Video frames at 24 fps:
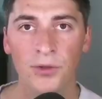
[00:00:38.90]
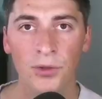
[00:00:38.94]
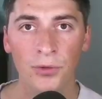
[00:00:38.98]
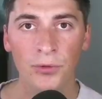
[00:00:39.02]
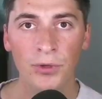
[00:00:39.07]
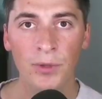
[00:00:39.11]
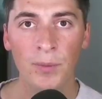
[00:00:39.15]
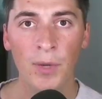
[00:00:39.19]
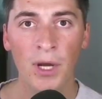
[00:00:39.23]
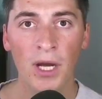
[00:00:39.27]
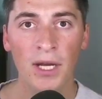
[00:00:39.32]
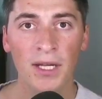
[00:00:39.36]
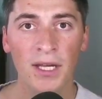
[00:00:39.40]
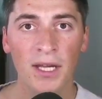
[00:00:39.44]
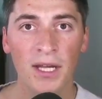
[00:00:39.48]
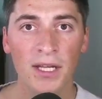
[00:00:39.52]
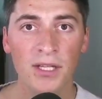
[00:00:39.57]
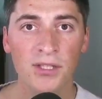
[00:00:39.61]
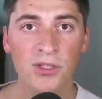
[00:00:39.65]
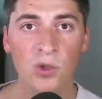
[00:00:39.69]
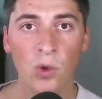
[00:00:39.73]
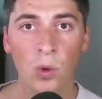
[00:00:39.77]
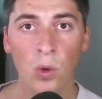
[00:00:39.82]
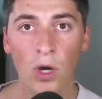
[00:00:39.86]
The Rimac
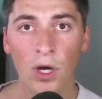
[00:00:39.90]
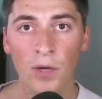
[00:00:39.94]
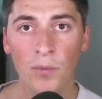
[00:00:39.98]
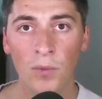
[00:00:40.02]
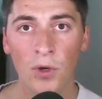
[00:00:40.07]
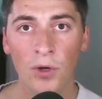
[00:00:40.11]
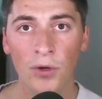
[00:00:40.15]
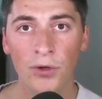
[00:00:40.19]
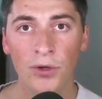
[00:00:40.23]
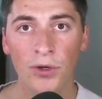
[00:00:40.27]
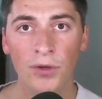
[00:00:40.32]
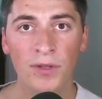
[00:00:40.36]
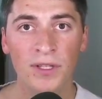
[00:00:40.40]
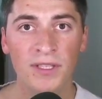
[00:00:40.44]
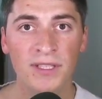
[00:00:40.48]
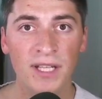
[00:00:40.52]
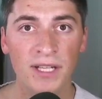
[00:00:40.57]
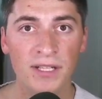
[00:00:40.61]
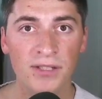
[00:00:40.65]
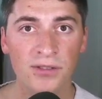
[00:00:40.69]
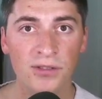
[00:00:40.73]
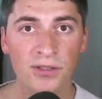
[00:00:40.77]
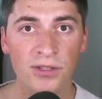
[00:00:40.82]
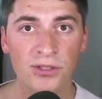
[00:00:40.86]
is quad motor, the
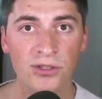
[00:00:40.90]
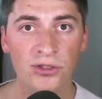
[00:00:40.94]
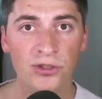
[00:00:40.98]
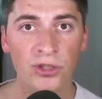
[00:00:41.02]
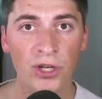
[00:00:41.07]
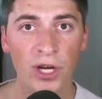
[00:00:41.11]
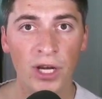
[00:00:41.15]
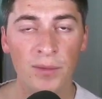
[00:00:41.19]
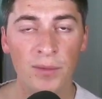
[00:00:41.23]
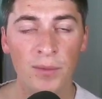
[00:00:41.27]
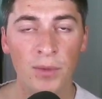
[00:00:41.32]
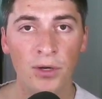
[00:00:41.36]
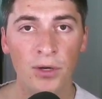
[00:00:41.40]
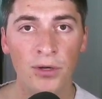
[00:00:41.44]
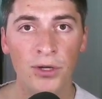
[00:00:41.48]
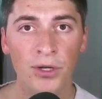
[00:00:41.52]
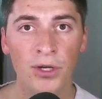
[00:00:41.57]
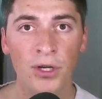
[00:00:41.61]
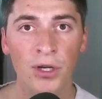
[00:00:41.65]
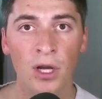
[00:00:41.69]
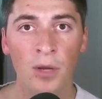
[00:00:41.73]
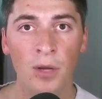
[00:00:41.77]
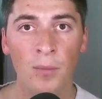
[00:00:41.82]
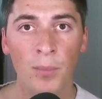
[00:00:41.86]
Tesla is
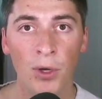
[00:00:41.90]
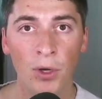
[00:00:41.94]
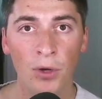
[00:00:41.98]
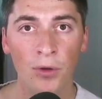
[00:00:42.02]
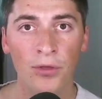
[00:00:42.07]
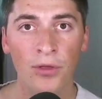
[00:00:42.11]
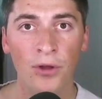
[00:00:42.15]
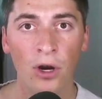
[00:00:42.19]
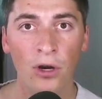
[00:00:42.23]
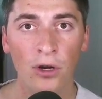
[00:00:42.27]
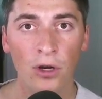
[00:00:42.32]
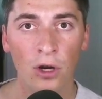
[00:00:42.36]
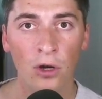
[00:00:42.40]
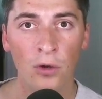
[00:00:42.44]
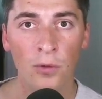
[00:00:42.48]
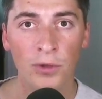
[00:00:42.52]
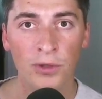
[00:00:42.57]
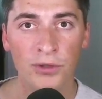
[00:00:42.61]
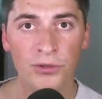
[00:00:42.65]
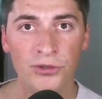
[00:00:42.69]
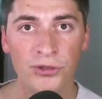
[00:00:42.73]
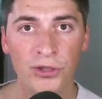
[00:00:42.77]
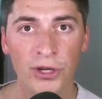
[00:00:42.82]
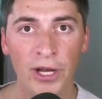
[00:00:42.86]
tri-motor, both are
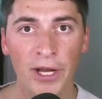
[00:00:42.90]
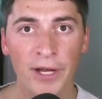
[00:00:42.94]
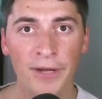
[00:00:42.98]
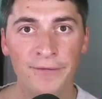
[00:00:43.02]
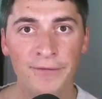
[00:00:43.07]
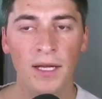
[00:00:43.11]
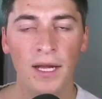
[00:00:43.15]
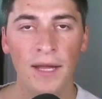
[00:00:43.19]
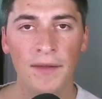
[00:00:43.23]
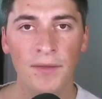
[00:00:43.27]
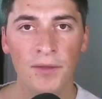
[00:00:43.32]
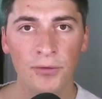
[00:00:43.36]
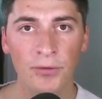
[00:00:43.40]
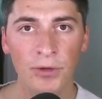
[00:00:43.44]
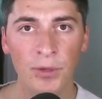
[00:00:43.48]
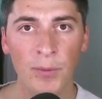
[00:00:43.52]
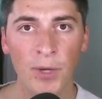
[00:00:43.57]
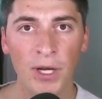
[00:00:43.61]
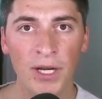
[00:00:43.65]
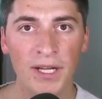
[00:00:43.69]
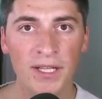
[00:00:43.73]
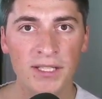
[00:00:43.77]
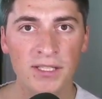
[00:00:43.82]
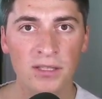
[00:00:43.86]
all-wheel drive, and the
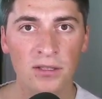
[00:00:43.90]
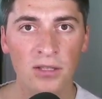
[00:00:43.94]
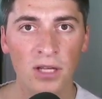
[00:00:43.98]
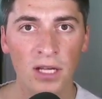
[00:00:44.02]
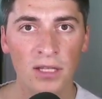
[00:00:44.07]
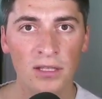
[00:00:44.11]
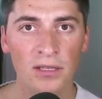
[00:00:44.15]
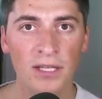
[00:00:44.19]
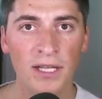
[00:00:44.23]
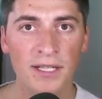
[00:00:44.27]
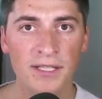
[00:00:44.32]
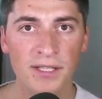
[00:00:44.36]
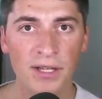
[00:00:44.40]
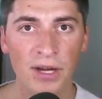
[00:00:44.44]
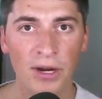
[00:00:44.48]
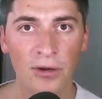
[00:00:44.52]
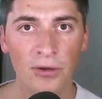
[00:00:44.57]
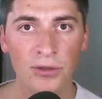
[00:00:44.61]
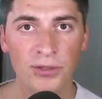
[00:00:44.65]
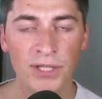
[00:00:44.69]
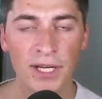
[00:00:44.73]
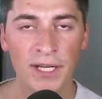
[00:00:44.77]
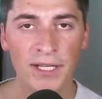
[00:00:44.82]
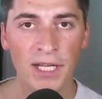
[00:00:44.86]
Rimac is a lot less
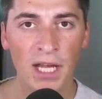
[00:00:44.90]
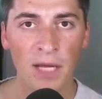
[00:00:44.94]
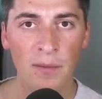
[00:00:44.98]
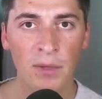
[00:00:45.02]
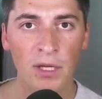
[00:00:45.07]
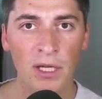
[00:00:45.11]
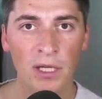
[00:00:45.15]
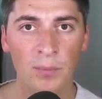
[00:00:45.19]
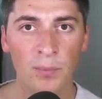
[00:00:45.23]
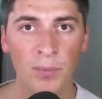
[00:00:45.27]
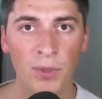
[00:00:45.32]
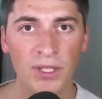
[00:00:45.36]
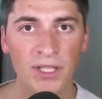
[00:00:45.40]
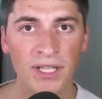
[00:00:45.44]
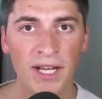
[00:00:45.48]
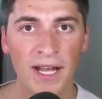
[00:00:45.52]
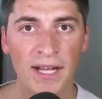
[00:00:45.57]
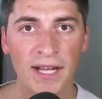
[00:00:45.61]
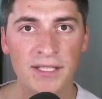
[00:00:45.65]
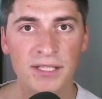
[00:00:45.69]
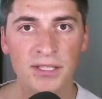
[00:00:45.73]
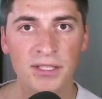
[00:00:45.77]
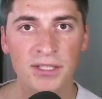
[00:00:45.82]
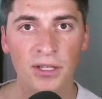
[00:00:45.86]
aerodynamic, but it
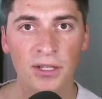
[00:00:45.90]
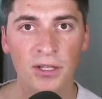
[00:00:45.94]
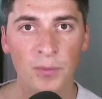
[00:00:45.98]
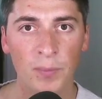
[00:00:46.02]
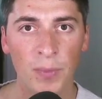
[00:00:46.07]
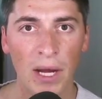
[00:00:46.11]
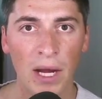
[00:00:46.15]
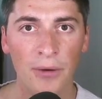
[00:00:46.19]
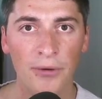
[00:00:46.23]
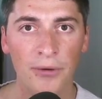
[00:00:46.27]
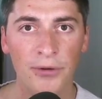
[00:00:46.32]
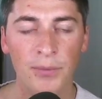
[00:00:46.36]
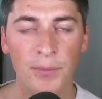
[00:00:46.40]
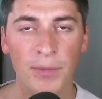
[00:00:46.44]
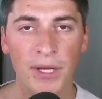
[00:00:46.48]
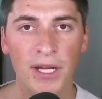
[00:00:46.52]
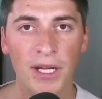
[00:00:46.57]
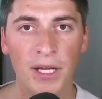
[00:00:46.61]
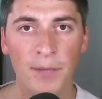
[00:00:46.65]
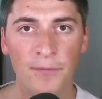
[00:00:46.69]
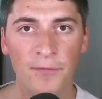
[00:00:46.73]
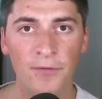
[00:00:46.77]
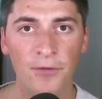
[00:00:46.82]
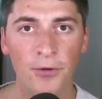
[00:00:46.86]
has a ton of power to make
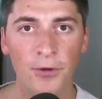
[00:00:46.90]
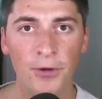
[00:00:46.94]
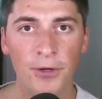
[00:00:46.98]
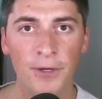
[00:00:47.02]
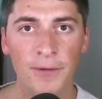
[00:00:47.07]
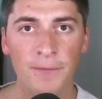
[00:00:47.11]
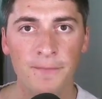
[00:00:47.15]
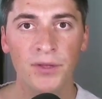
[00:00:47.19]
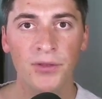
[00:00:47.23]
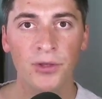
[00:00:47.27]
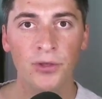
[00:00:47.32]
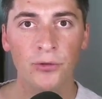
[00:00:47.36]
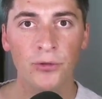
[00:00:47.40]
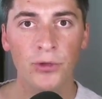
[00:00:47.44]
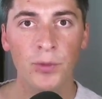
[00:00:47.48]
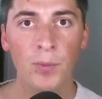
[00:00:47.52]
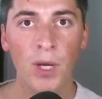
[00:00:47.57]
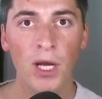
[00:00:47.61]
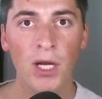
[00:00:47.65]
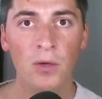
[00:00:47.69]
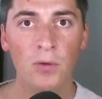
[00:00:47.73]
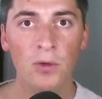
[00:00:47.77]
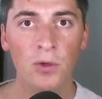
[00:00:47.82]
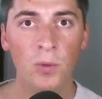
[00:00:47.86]
up for it. The
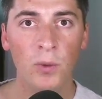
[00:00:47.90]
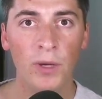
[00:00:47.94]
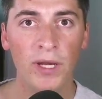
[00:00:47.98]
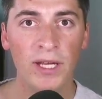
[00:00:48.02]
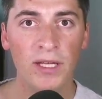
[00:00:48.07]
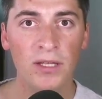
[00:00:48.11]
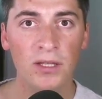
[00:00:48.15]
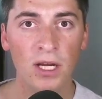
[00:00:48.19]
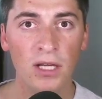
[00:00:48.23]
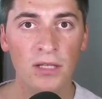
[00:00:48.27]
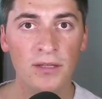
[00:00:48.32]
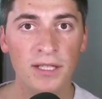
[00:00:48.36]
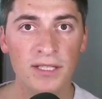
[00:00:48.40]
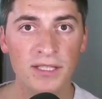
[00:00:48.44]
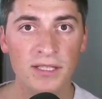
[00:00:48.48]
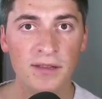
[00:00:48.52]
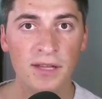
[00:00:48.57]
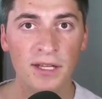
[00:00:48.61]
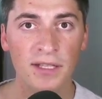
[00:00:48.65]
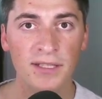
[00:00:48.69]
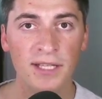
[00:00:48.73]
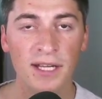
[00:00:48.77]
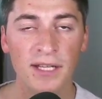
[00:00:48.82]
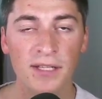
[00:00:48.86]
Rimac would weigh a lot less
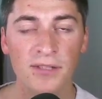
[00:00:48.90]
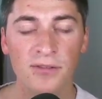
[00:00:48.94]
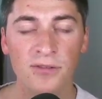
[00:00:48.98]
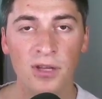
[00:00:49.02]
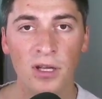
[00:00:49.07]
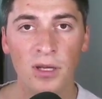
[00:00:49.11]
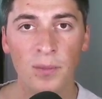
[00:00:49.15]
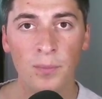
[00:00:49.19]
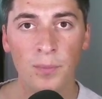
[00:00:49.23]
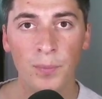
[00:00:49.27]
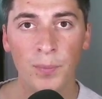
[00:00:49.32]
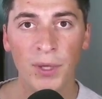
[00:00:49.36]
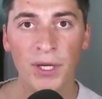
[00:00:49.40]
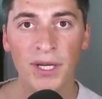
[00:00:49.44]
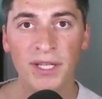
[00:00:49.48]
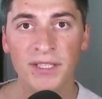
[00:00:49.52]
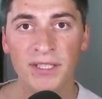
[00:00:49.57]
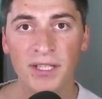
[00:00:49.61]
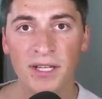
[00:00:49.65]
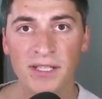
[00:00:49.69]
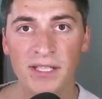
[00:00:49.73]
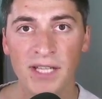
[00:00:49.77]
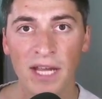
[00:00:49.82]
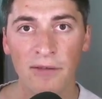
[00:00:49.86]
than the Tesla, but it
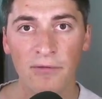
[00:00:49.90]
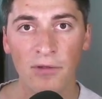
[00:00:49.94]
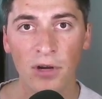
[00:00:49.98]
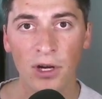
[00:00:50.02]
does have a